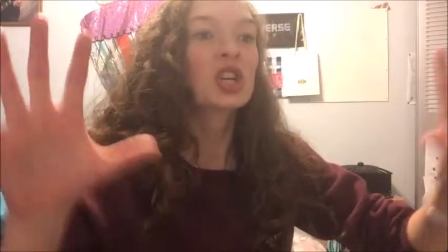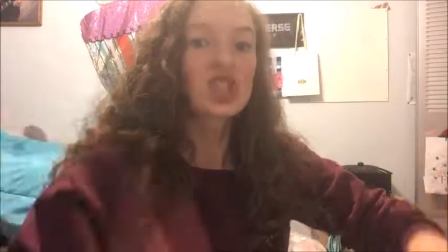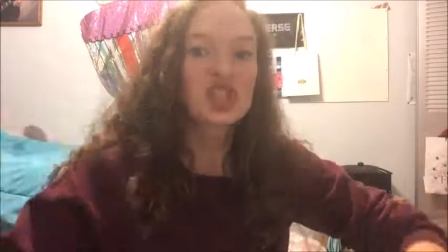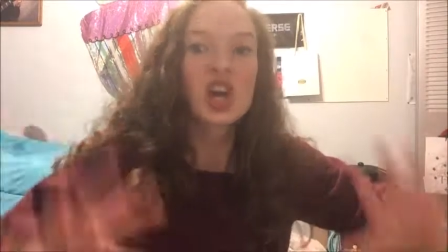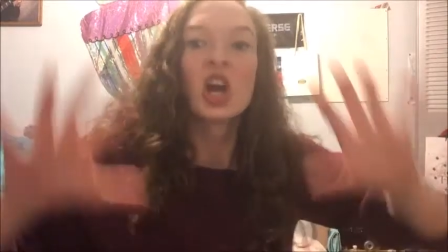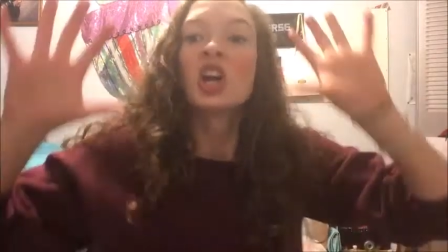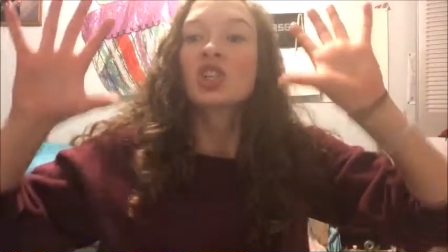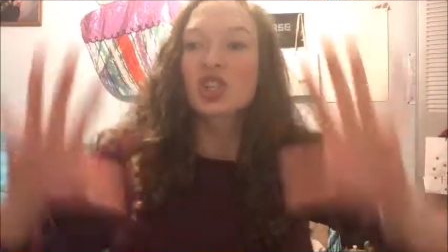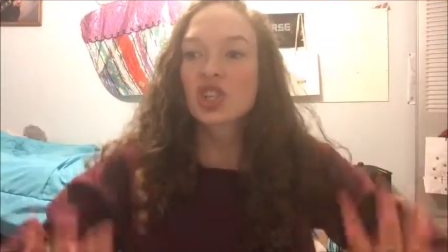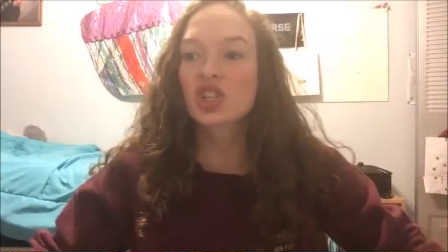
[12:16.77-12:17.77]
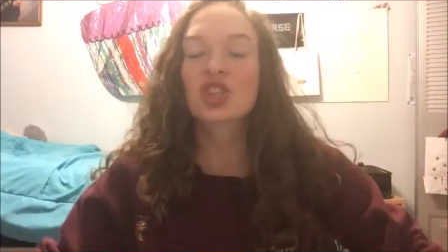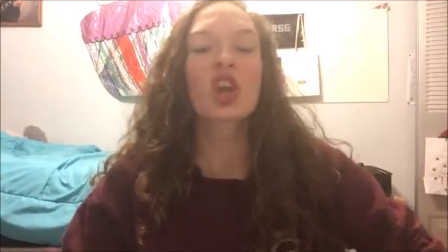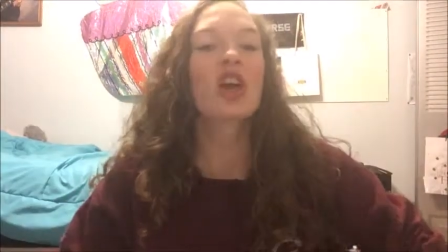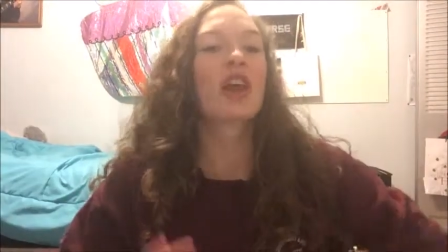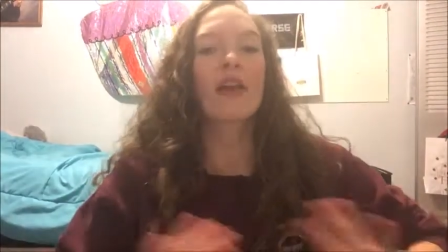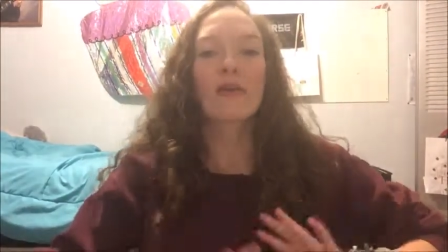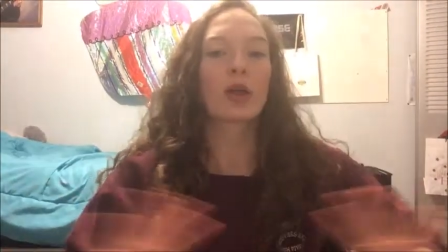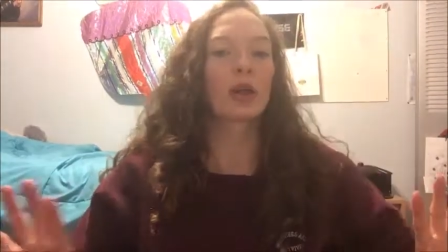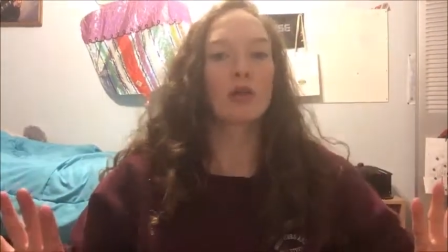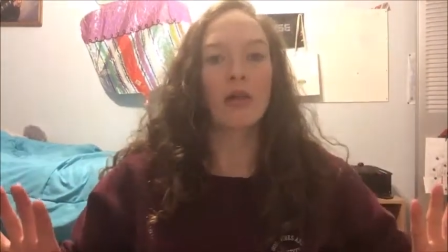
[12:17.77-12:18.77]
shh, shh, and I didn't feel
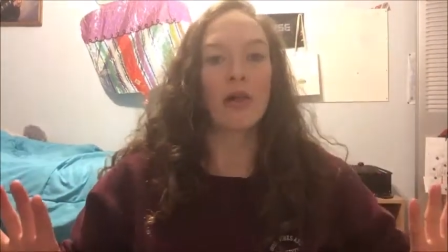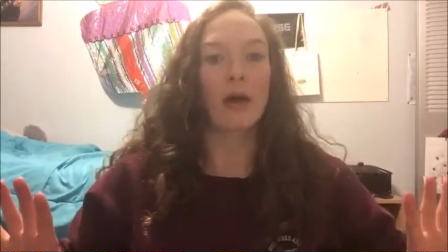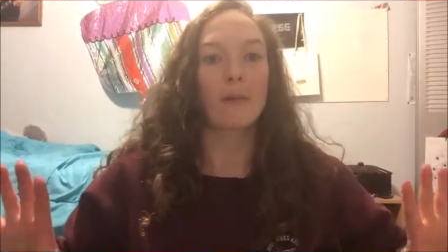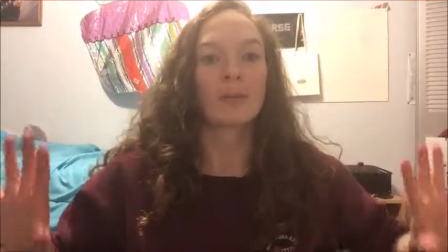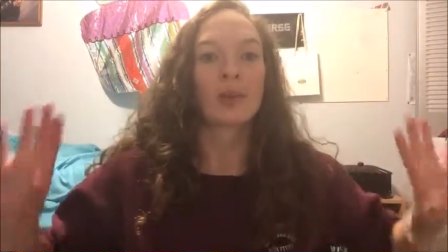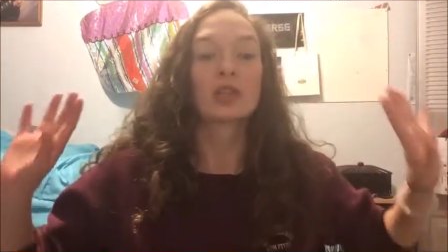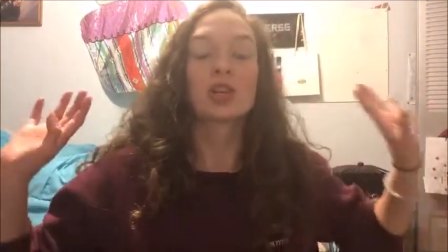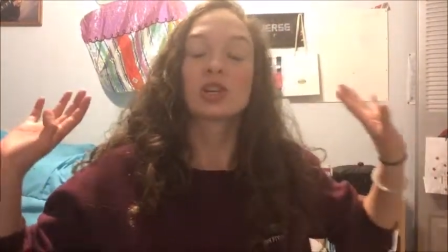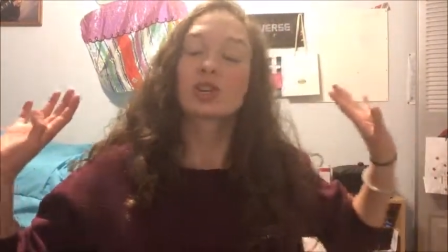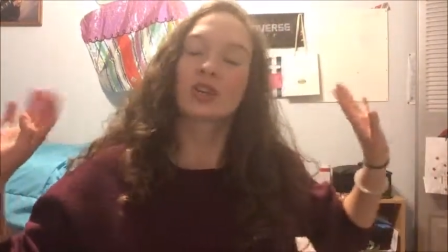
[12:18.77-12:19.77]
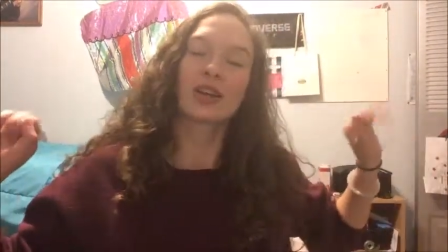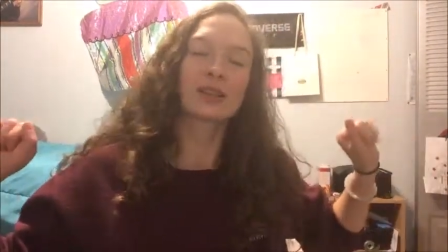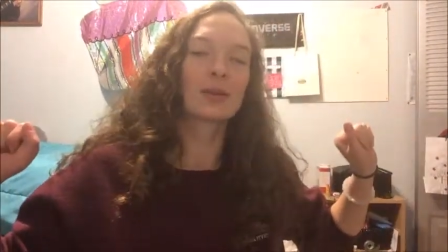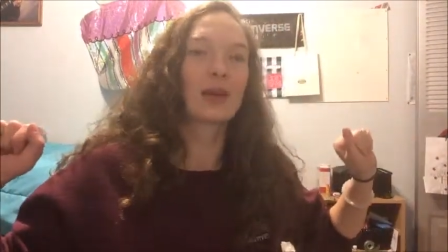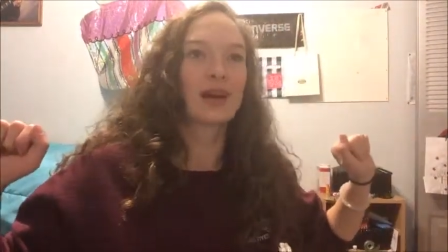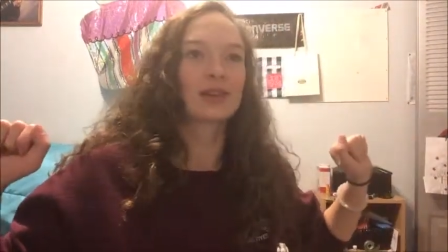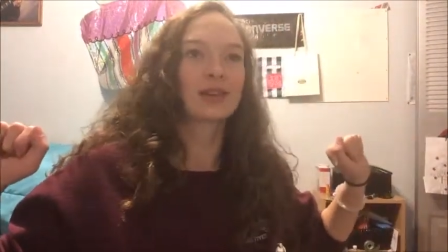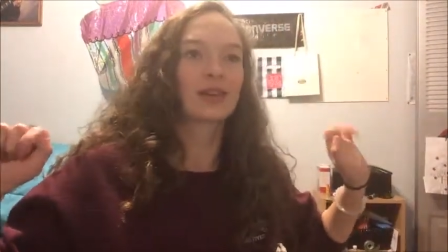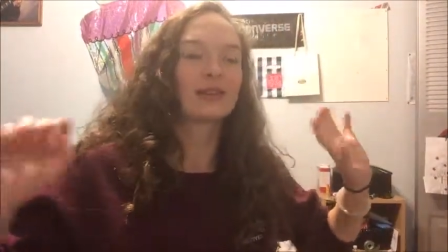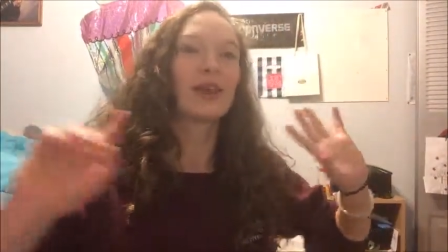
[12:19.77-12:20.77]
like doing all that. So I just stood outside my house
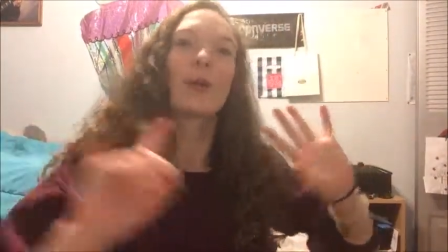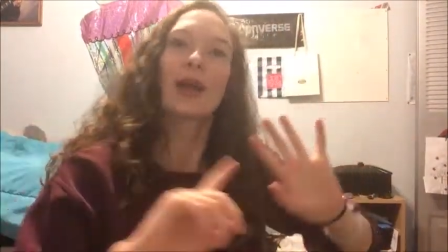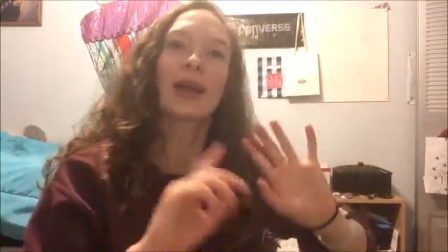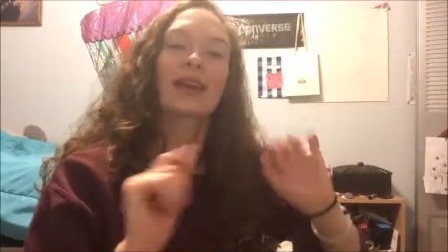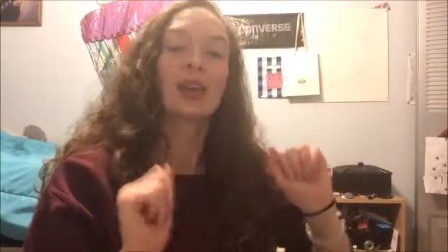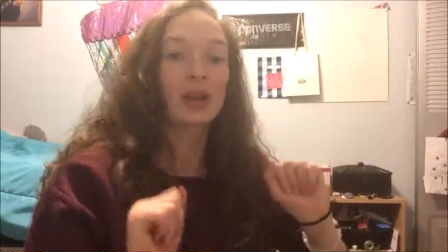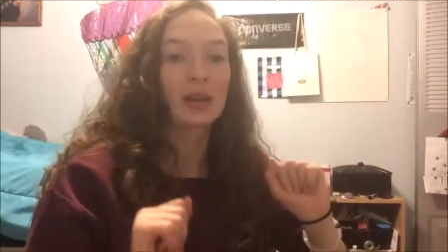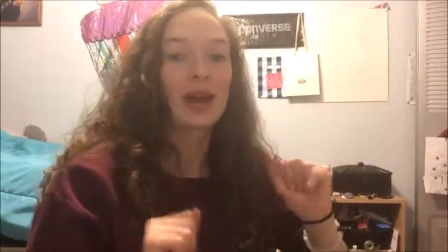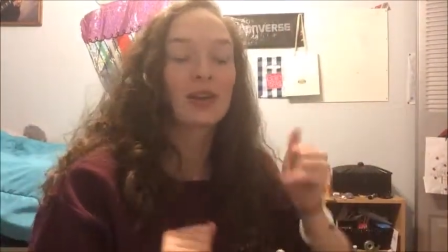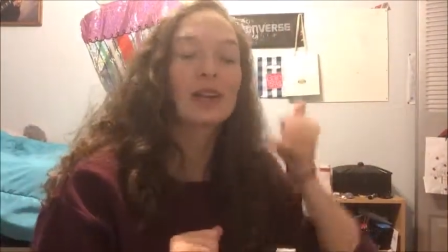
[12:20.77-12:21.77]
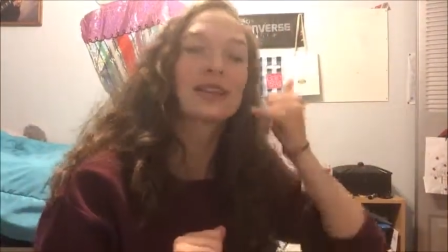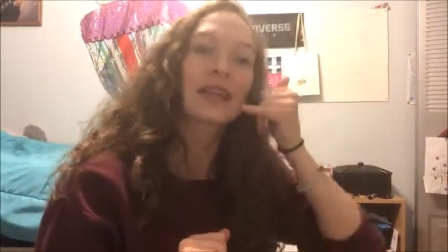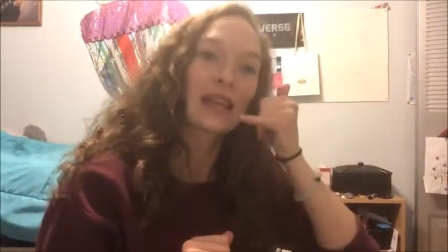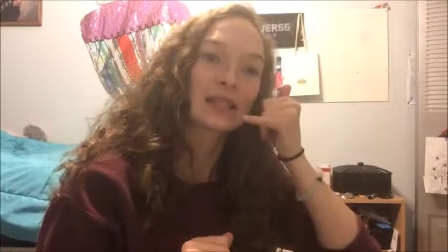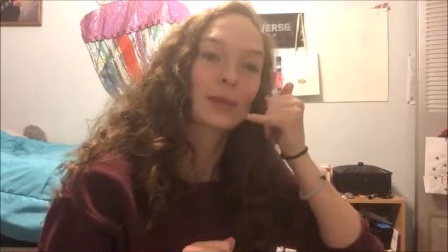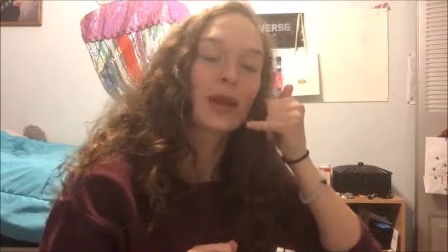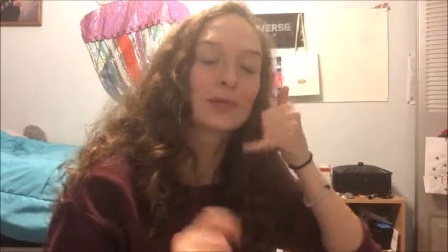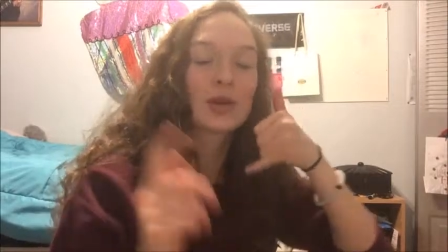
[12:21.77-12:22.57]
and I was like, okay, can you hear me now? And he's like, yes, ma'am